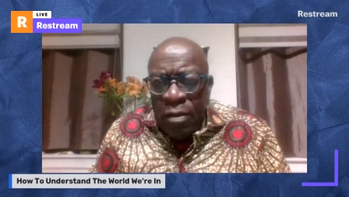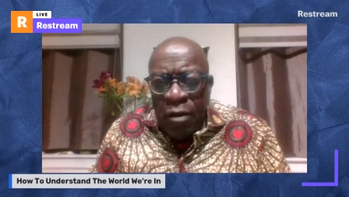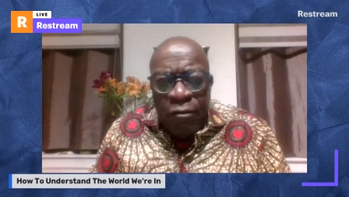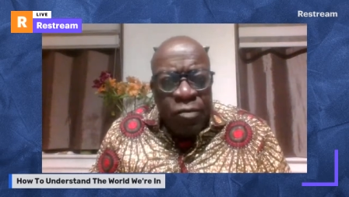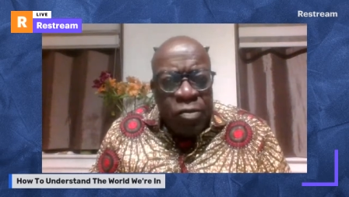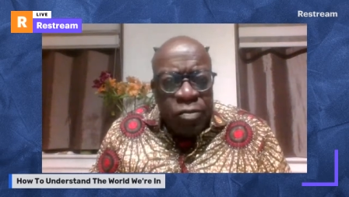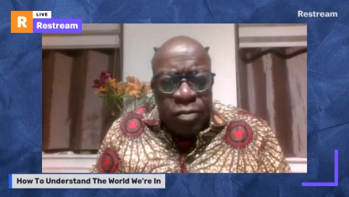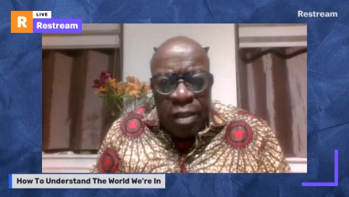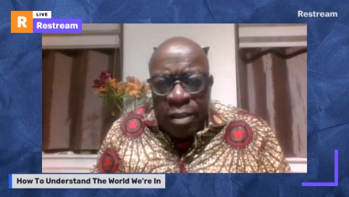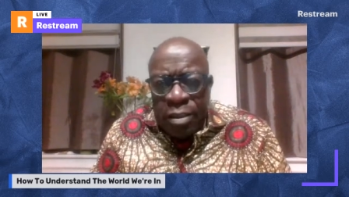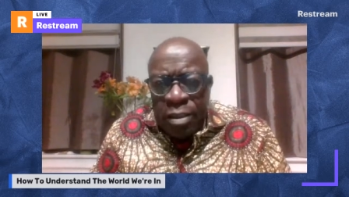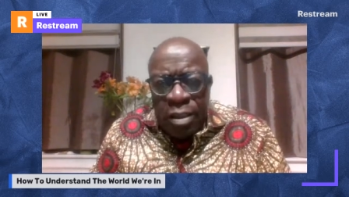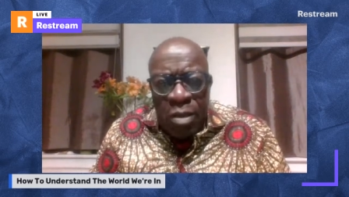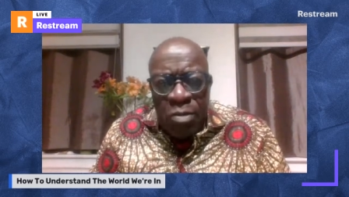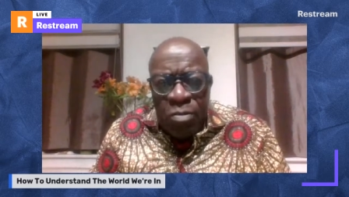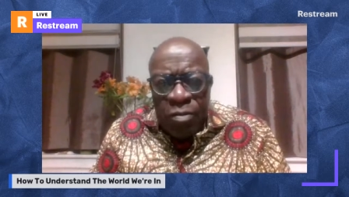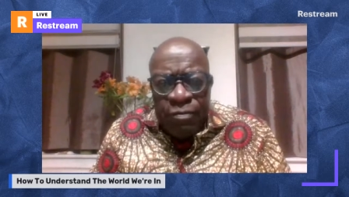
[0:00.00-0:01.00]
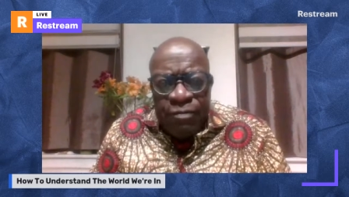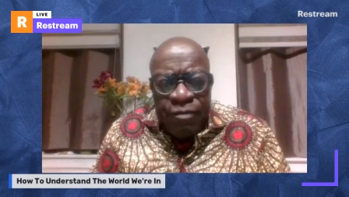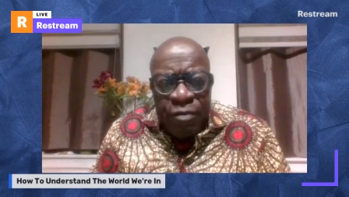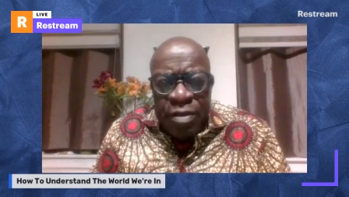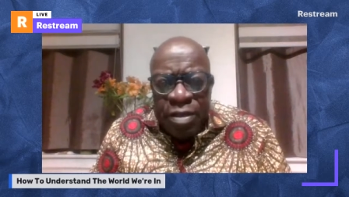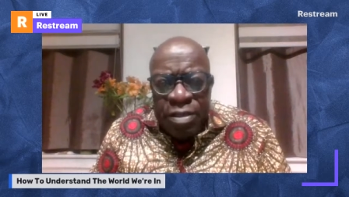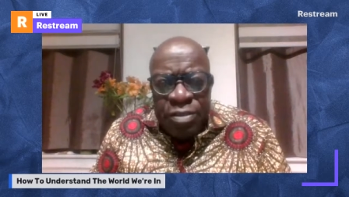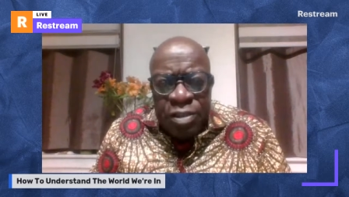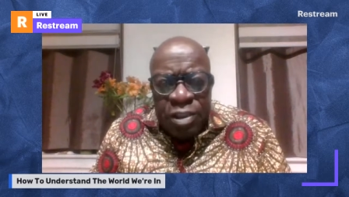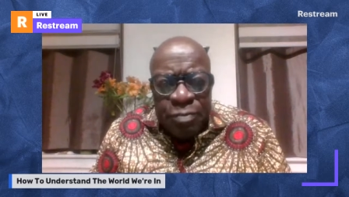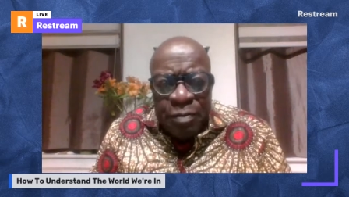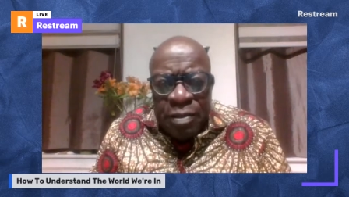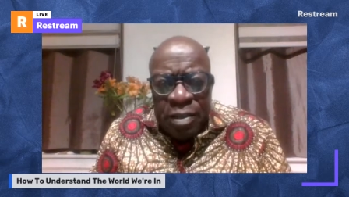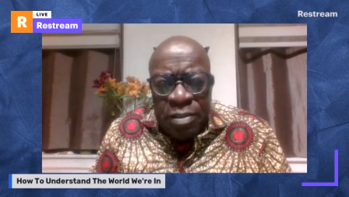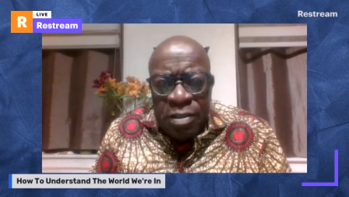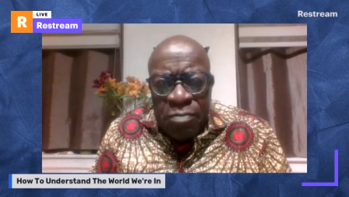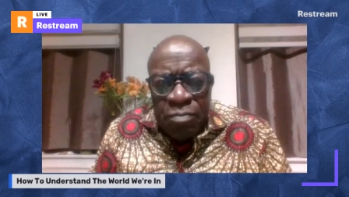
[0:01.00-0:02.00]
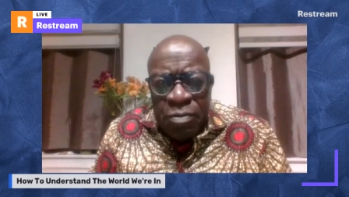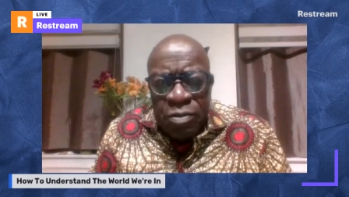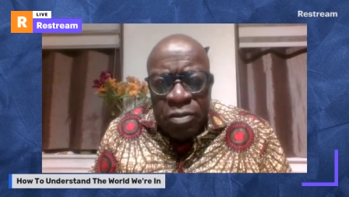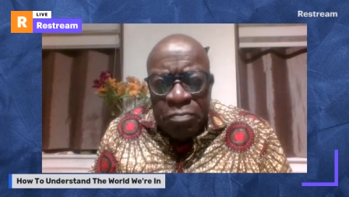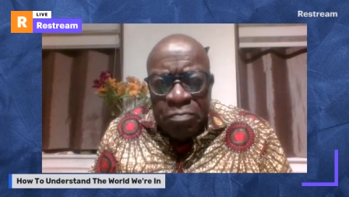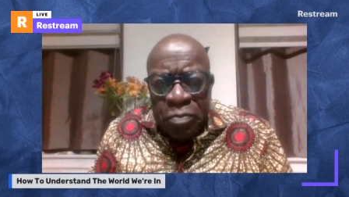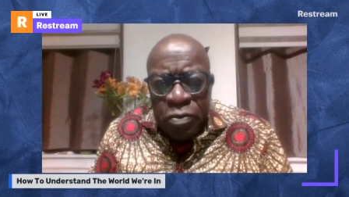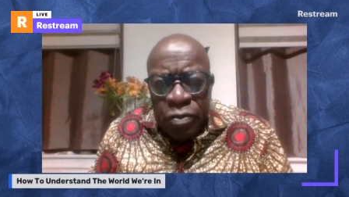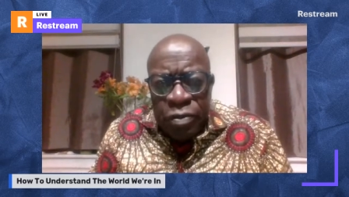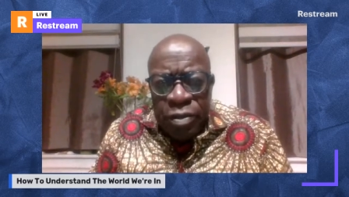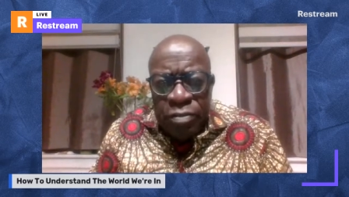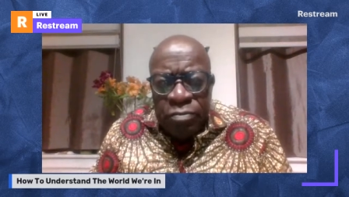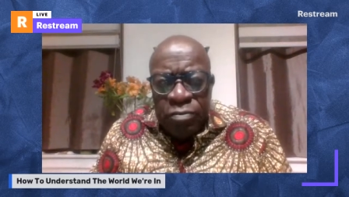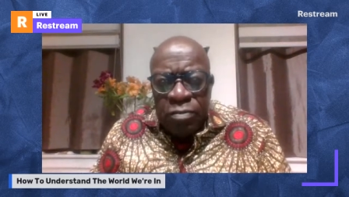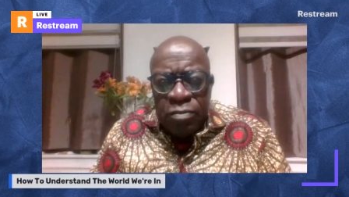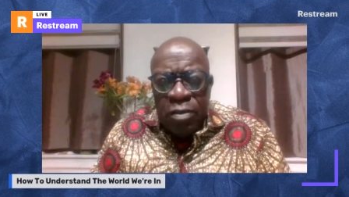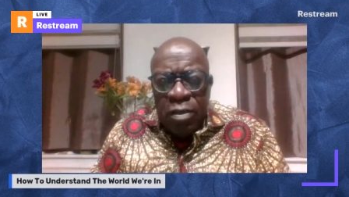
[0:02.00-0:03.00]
Of course, I could go on for ages, but I don't want to bore you.